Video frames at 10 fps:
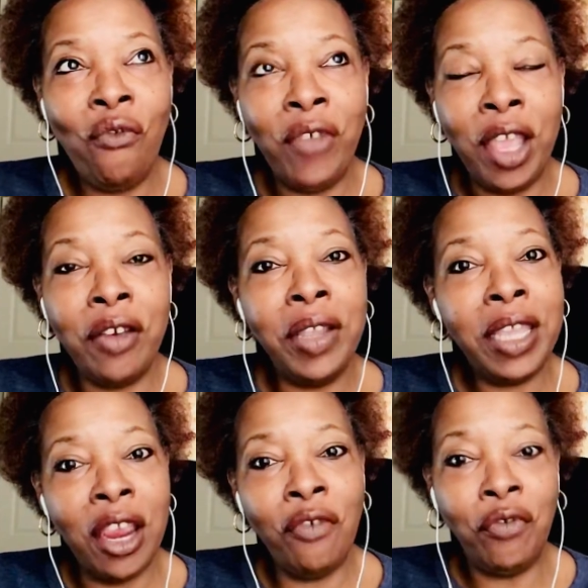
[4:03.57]
very
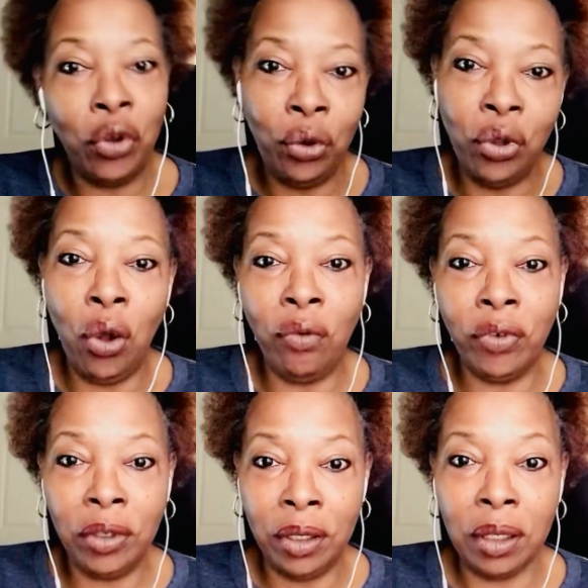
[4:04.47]
careful who you
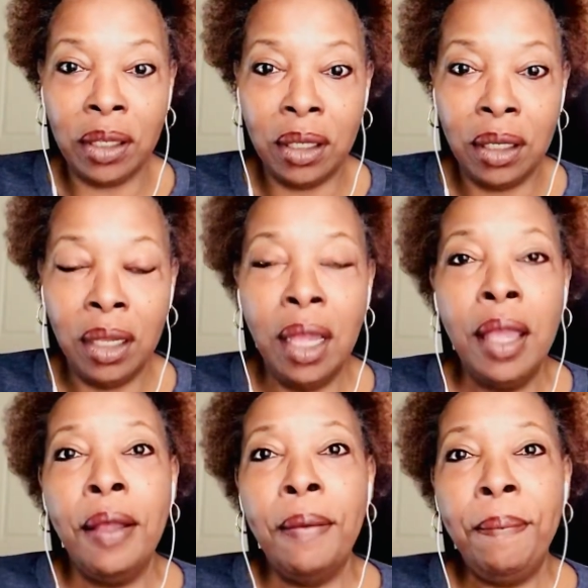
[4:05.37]
overlook.
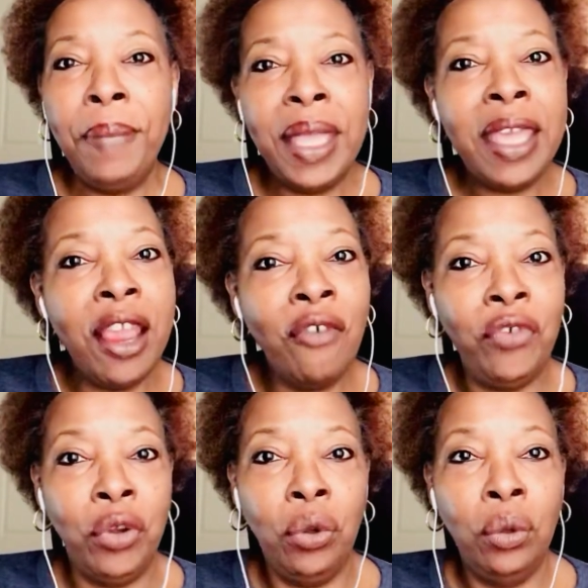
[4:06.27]
Be
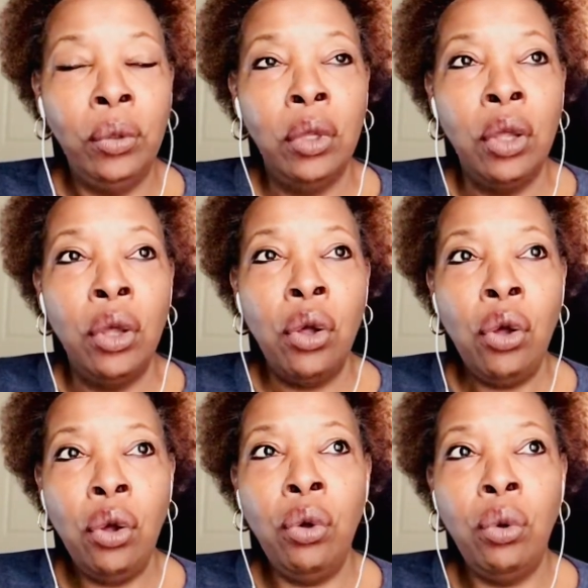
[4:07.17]
careful
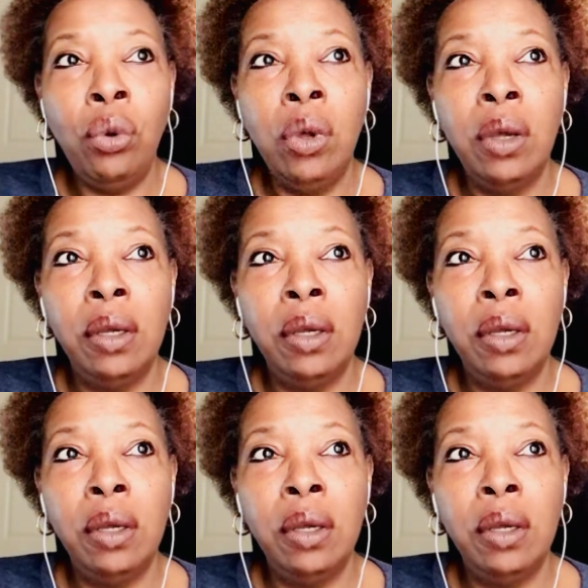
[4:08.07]
who